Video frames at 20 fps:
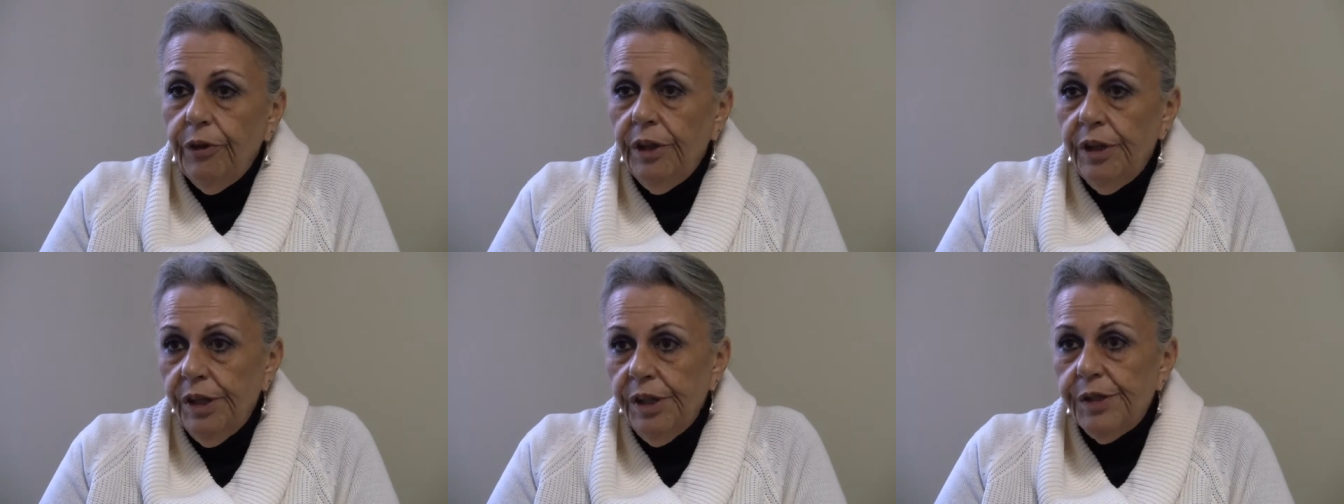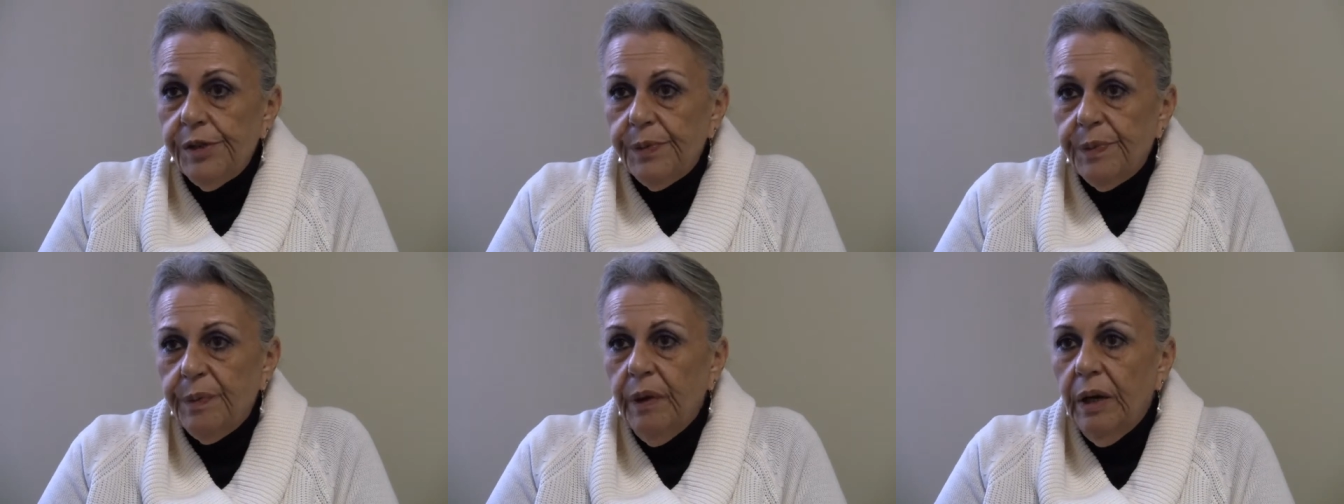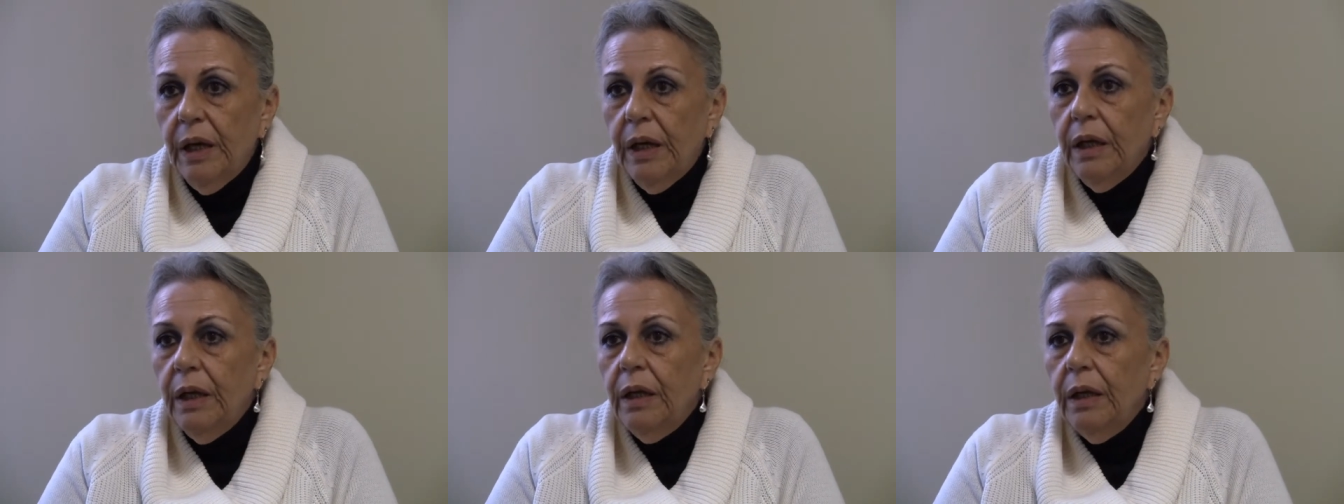finished
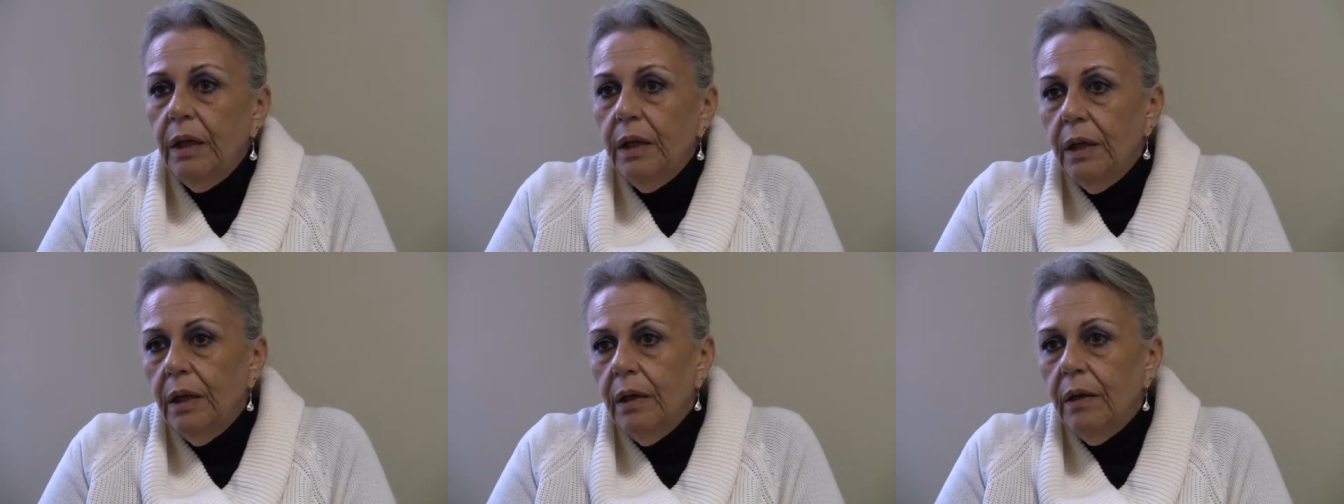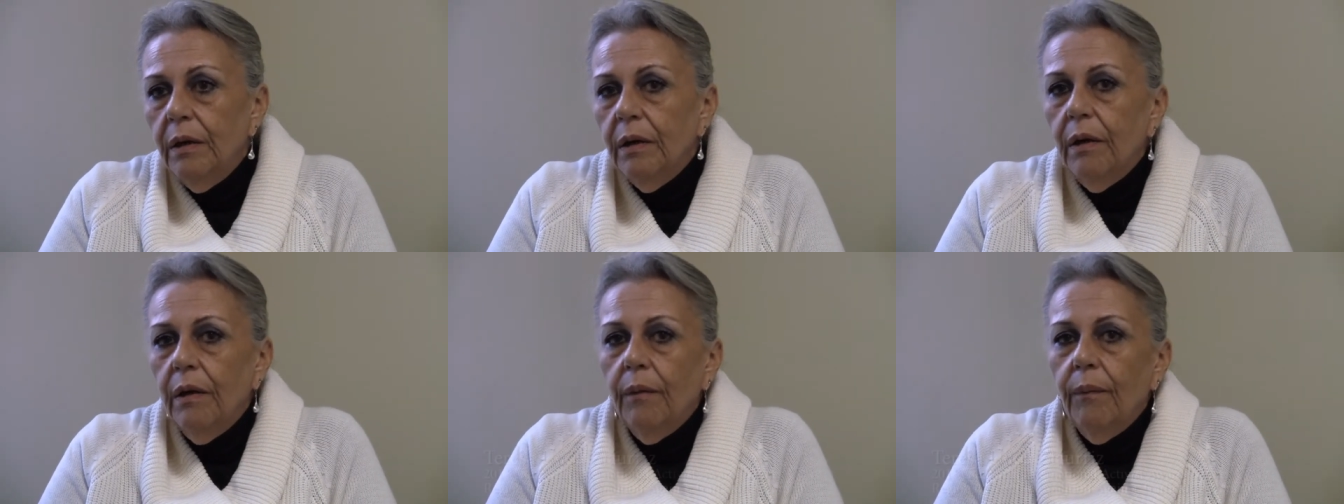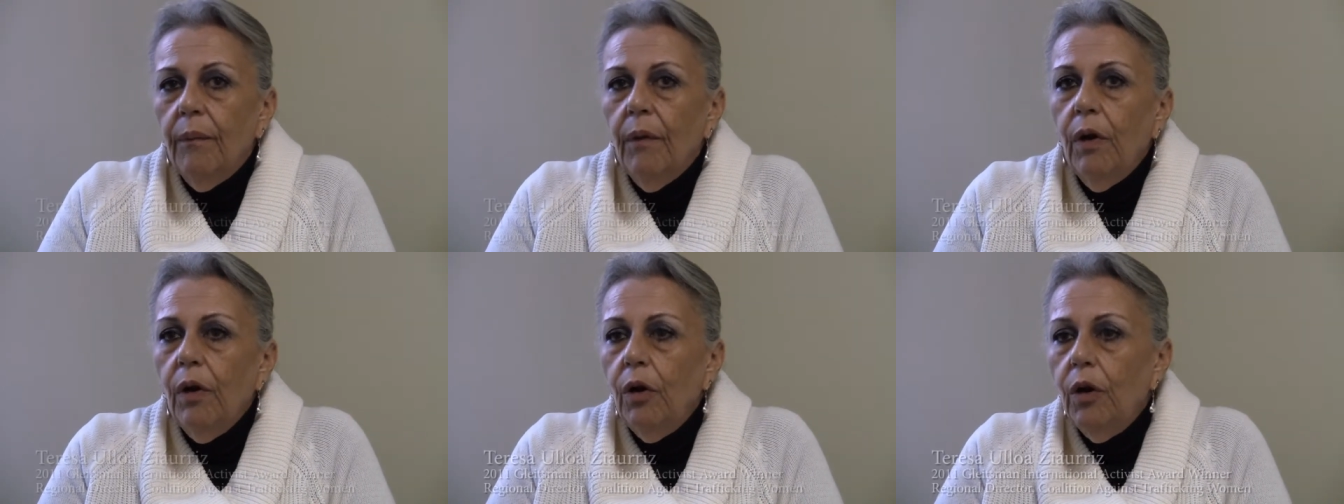my
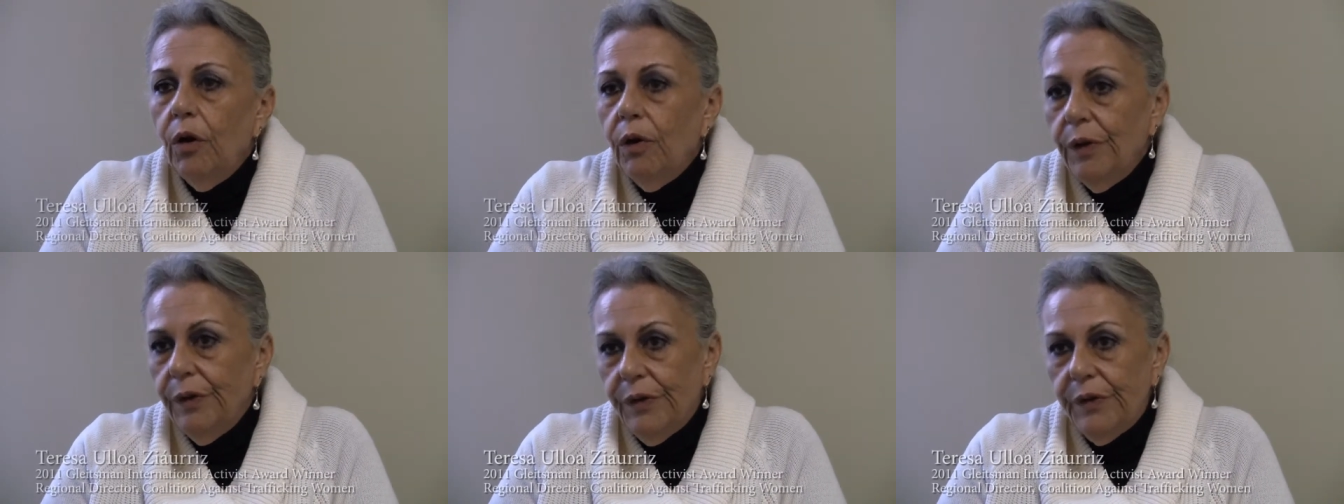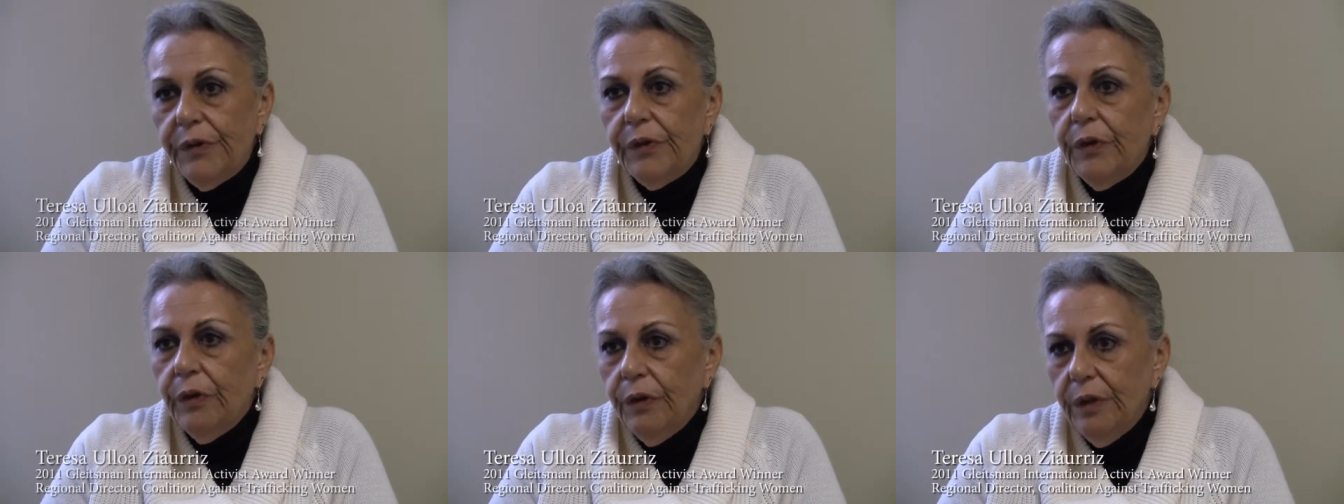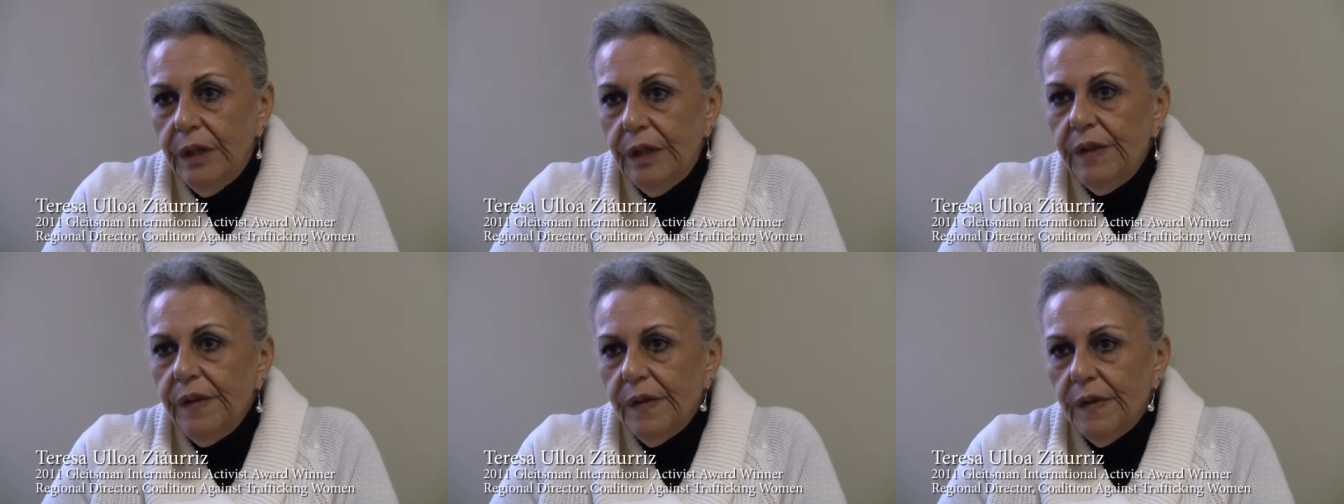law
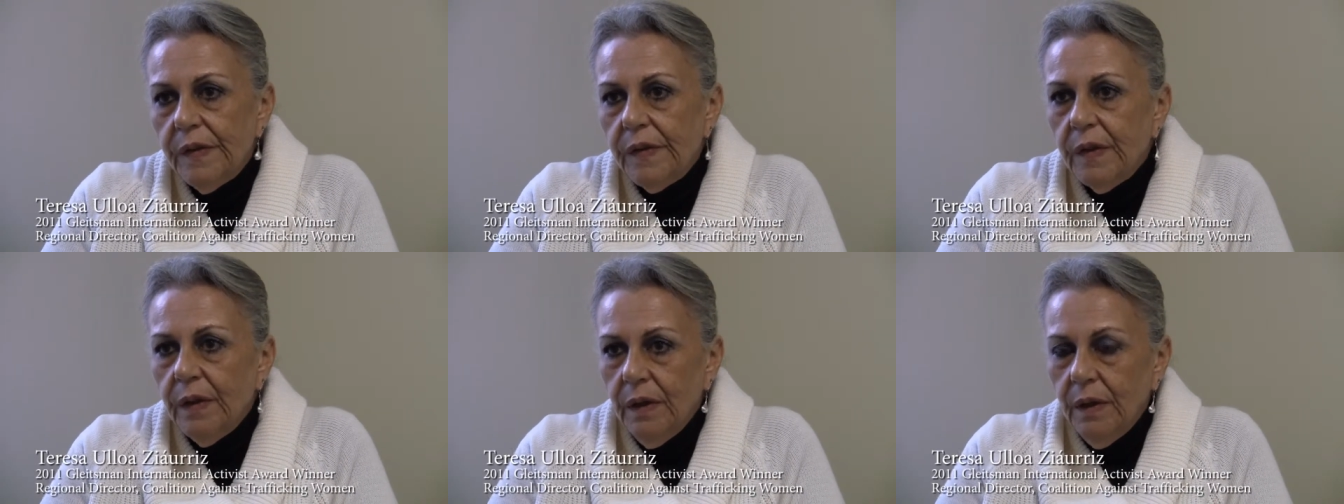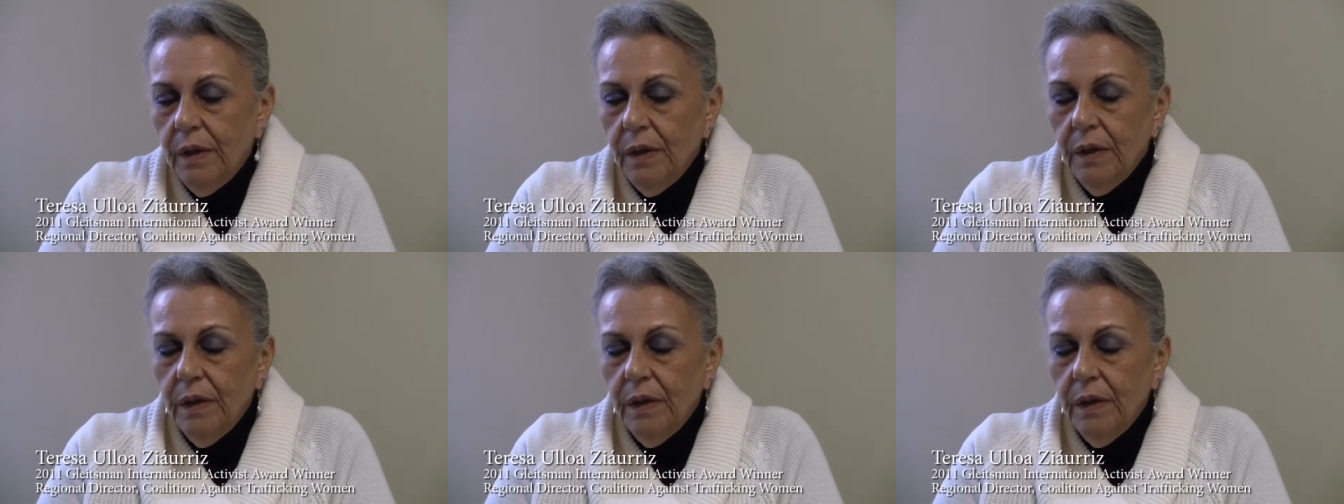studies,